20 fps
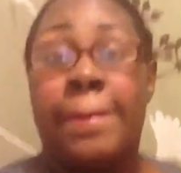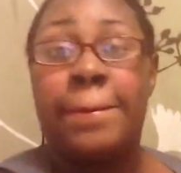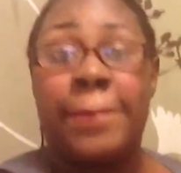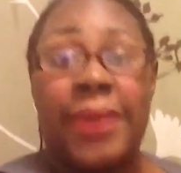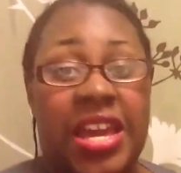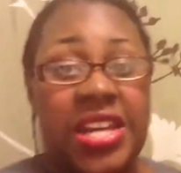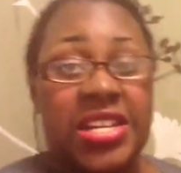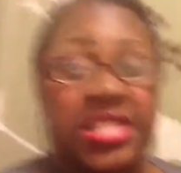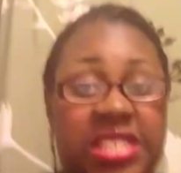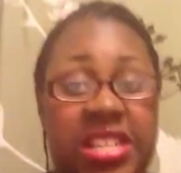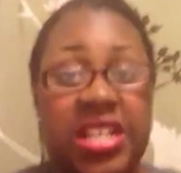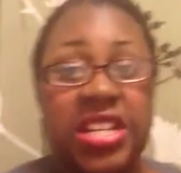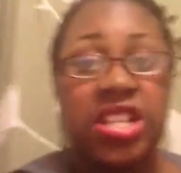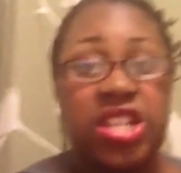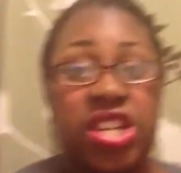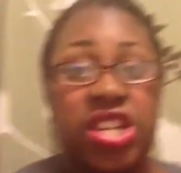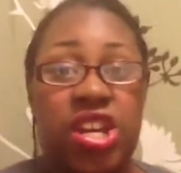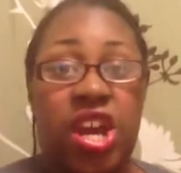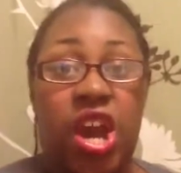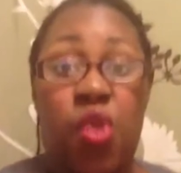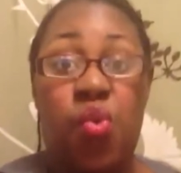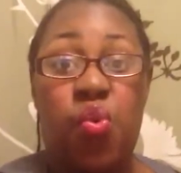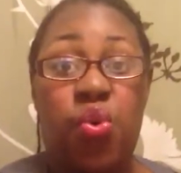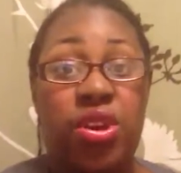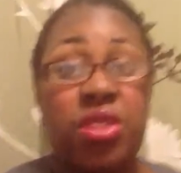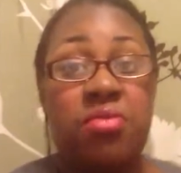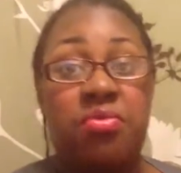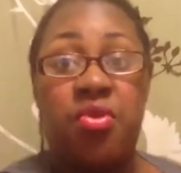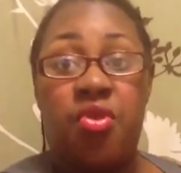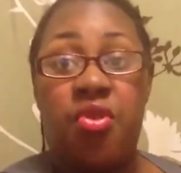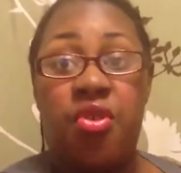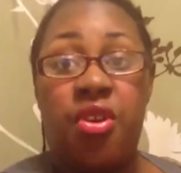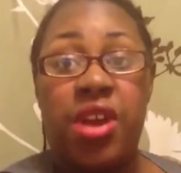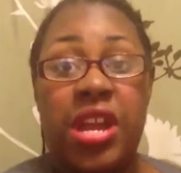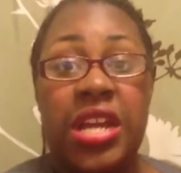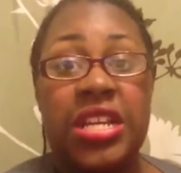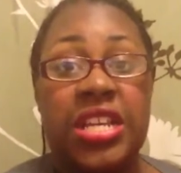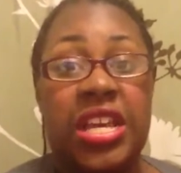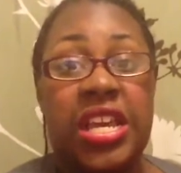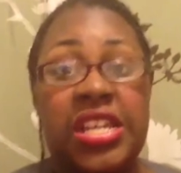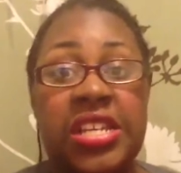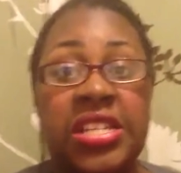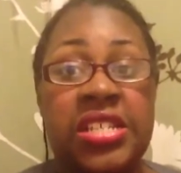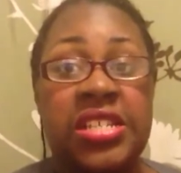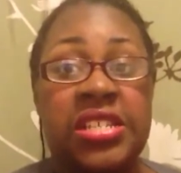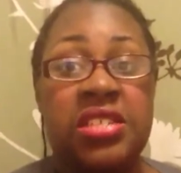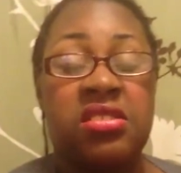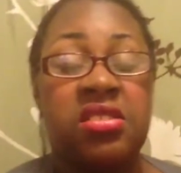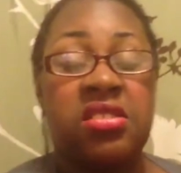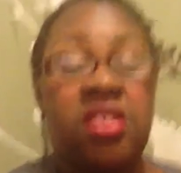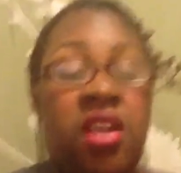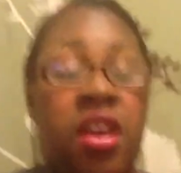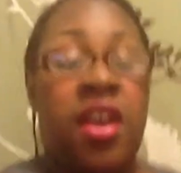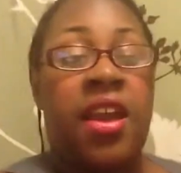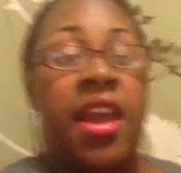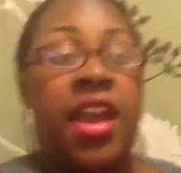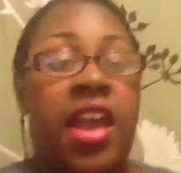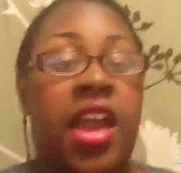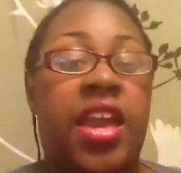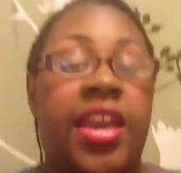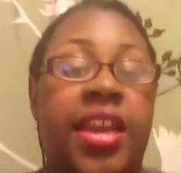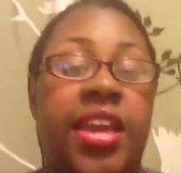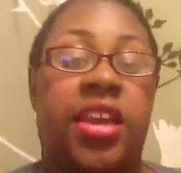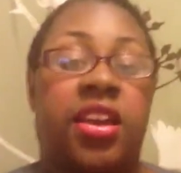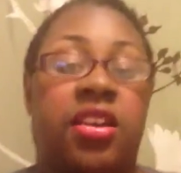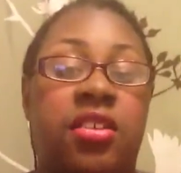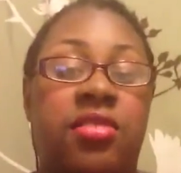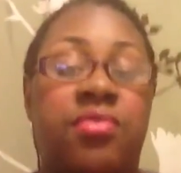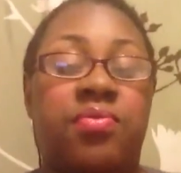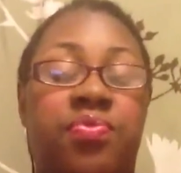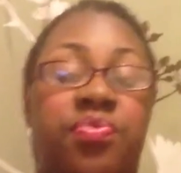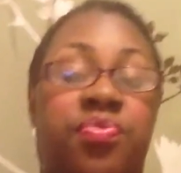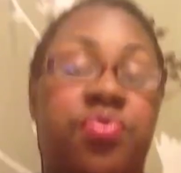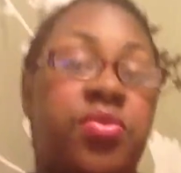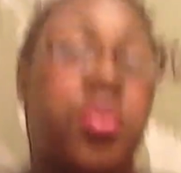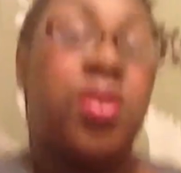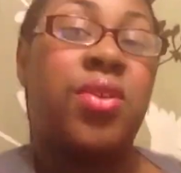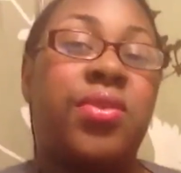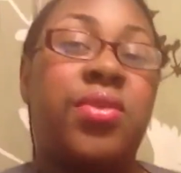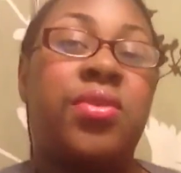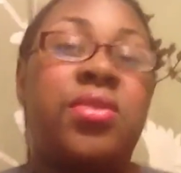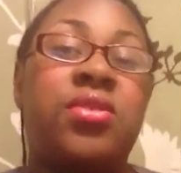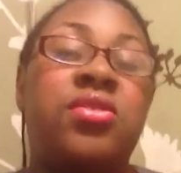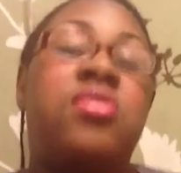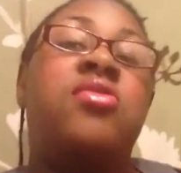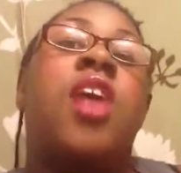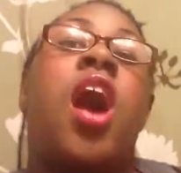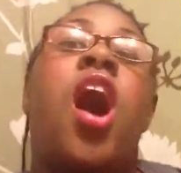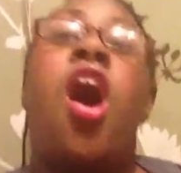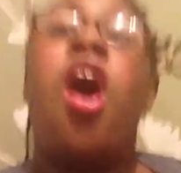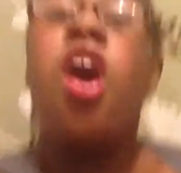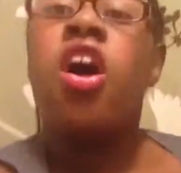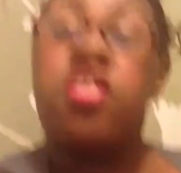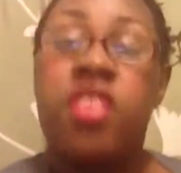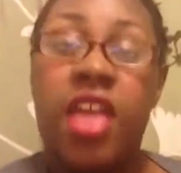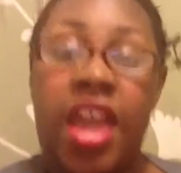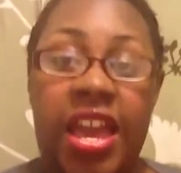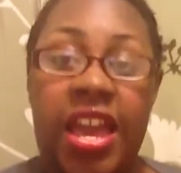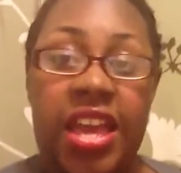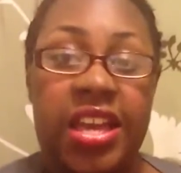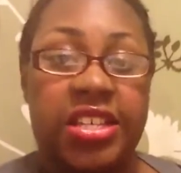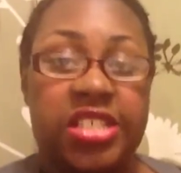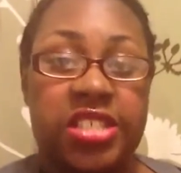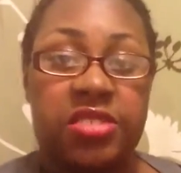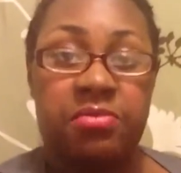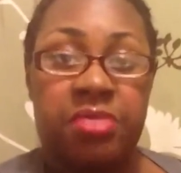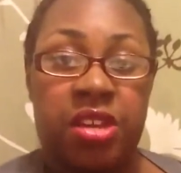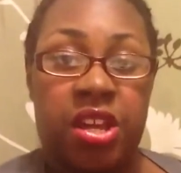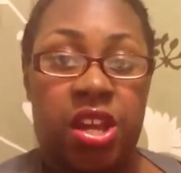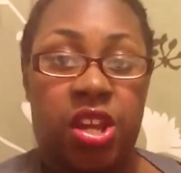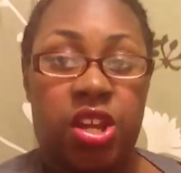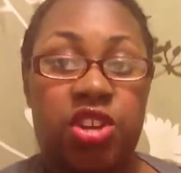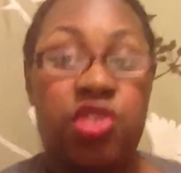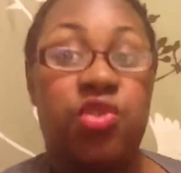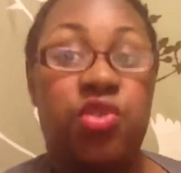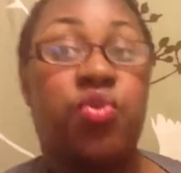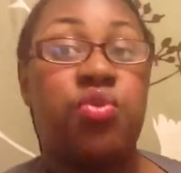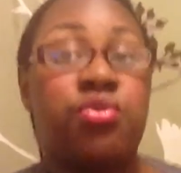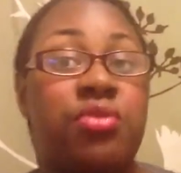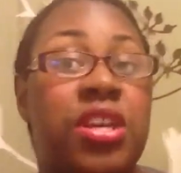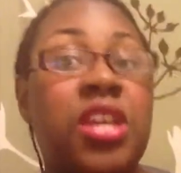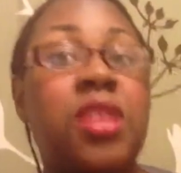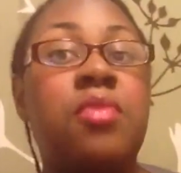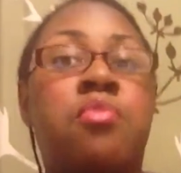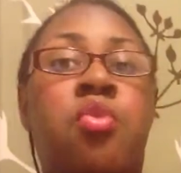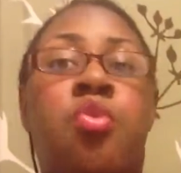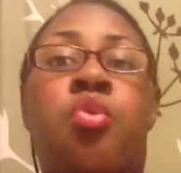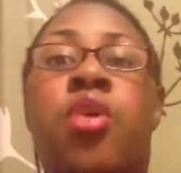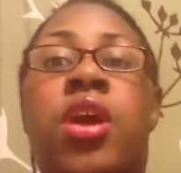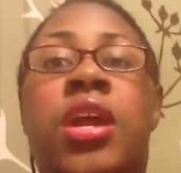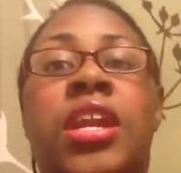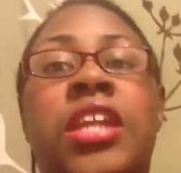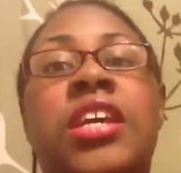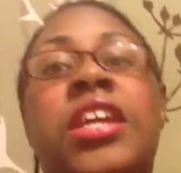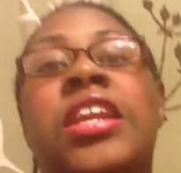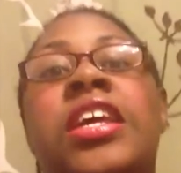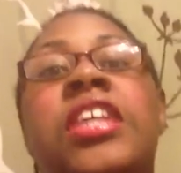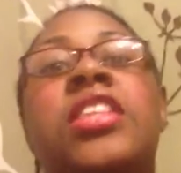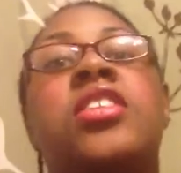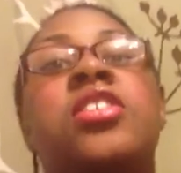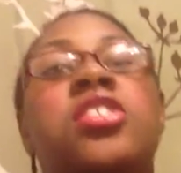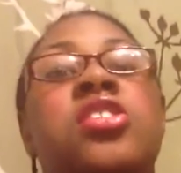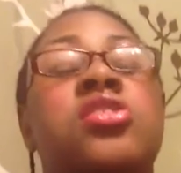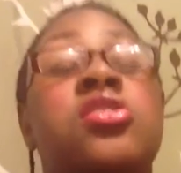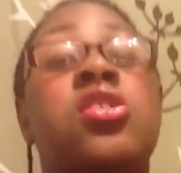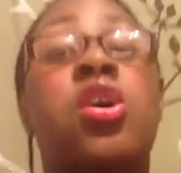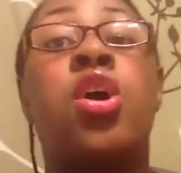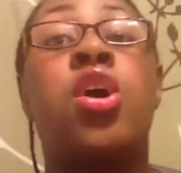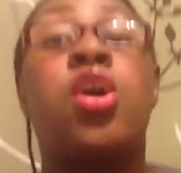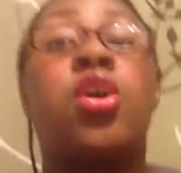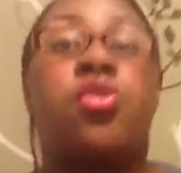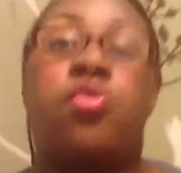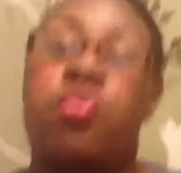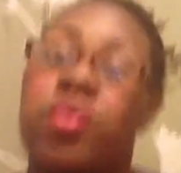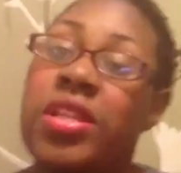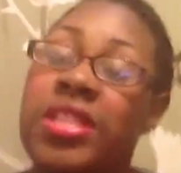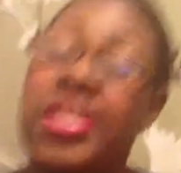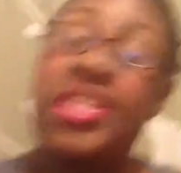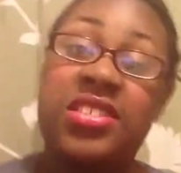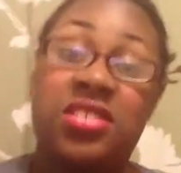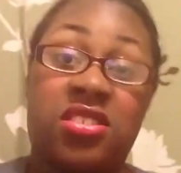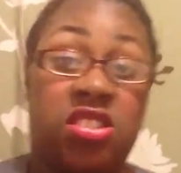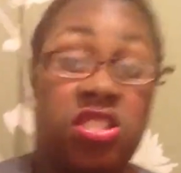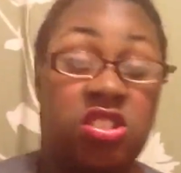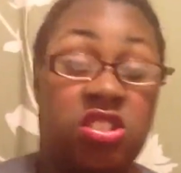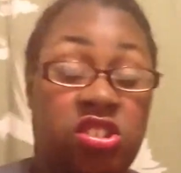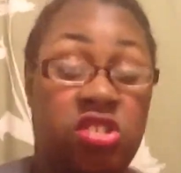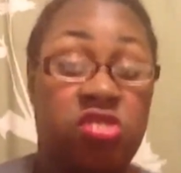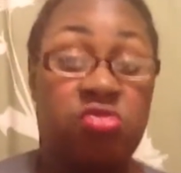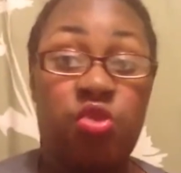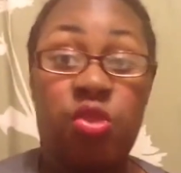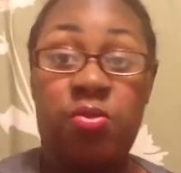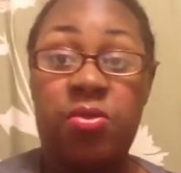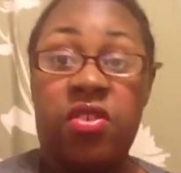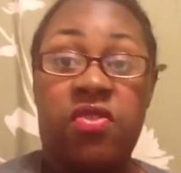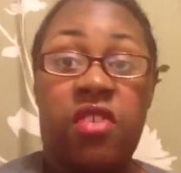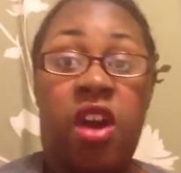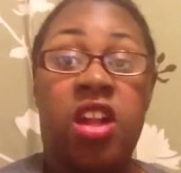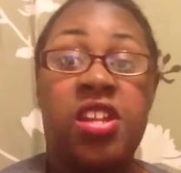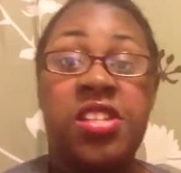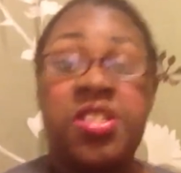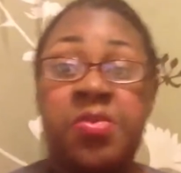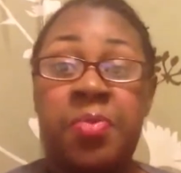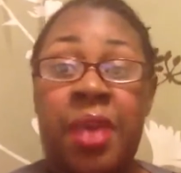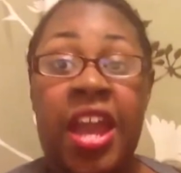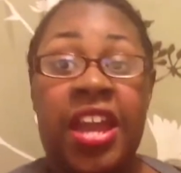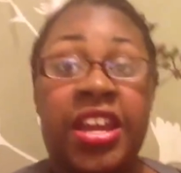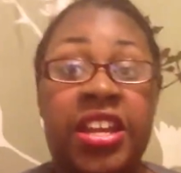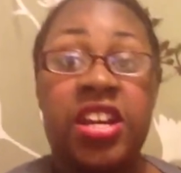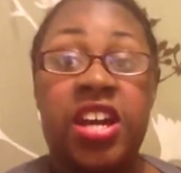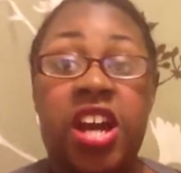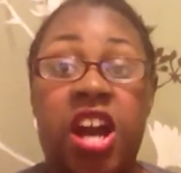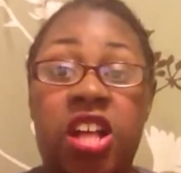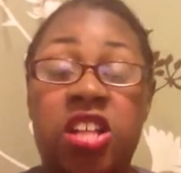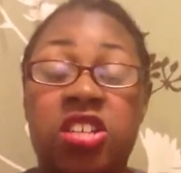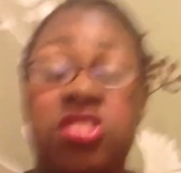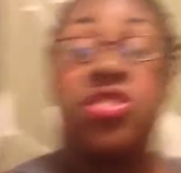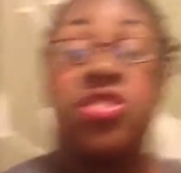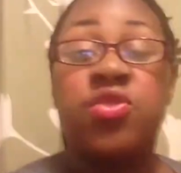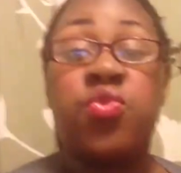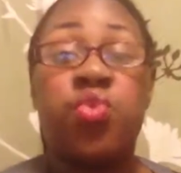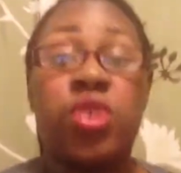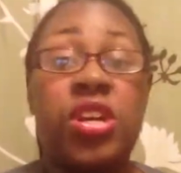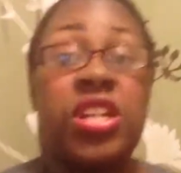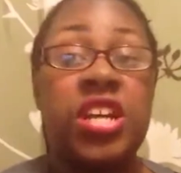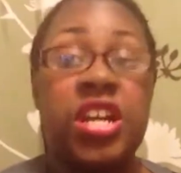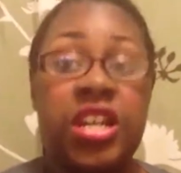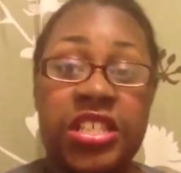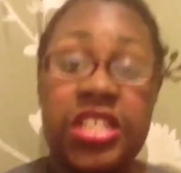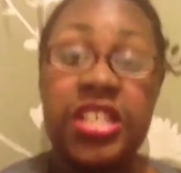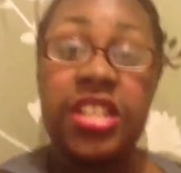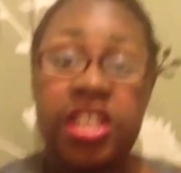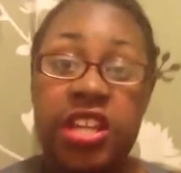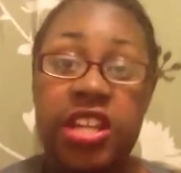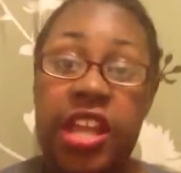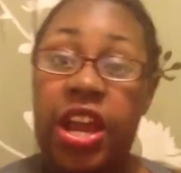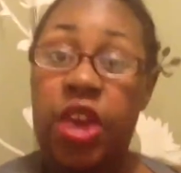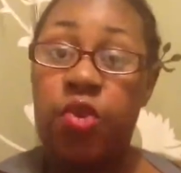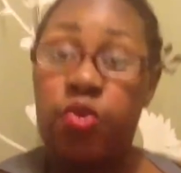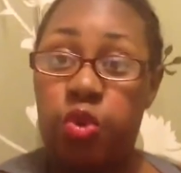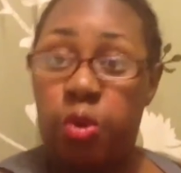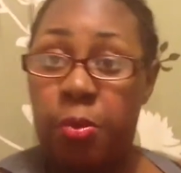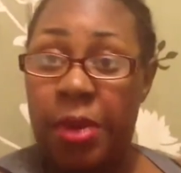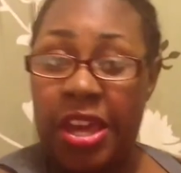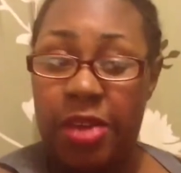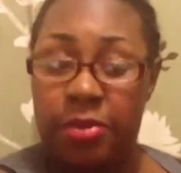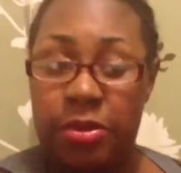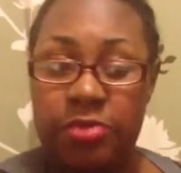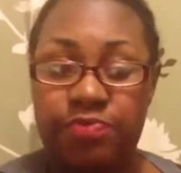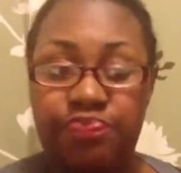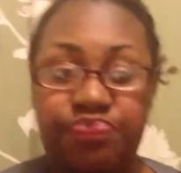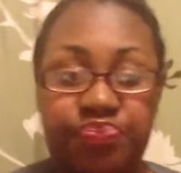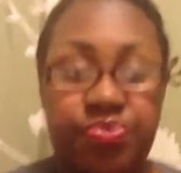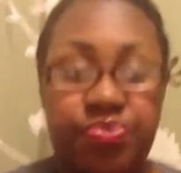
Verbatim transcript: Basically a reborn is a doll that has been reborn and it looks realistic. It's stripped of all its paint colors and redone to look like a real baby.